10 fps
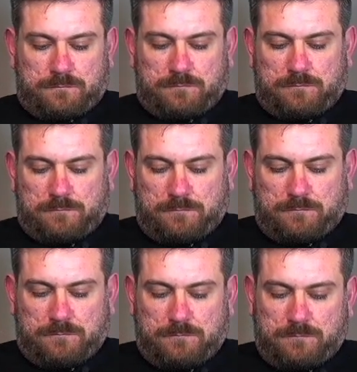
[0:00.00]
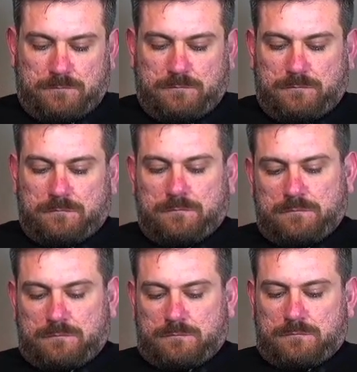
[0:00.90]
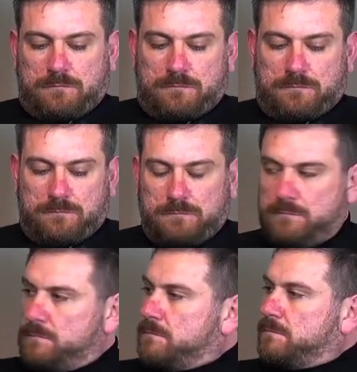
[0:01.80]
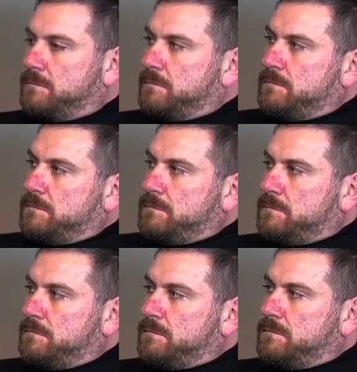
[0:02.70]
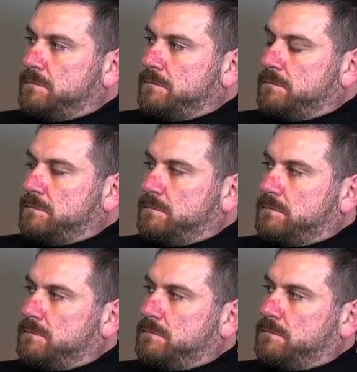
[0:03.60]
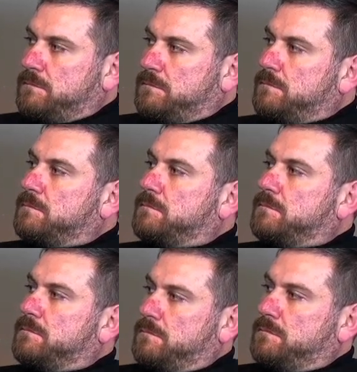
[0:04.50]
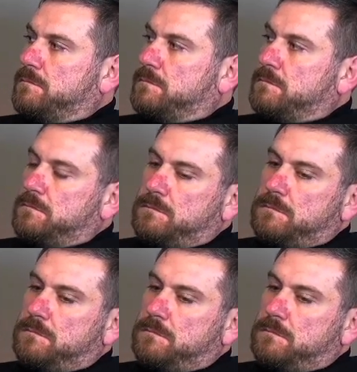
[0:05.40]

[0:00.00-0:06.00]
(not speaking)